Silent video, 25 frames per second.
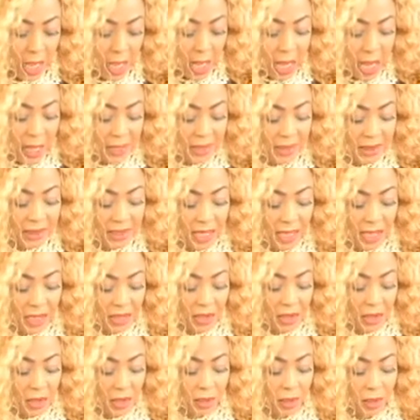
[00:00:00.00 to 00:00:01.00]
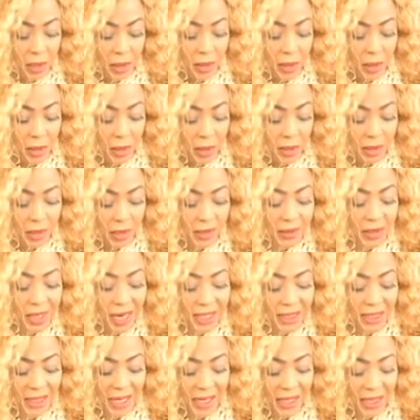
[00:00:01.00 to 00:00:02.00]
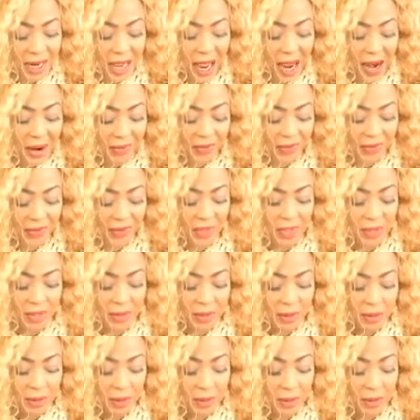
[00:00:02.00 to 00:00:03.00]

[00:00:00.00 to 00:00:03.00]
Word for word: And he says, He created everything.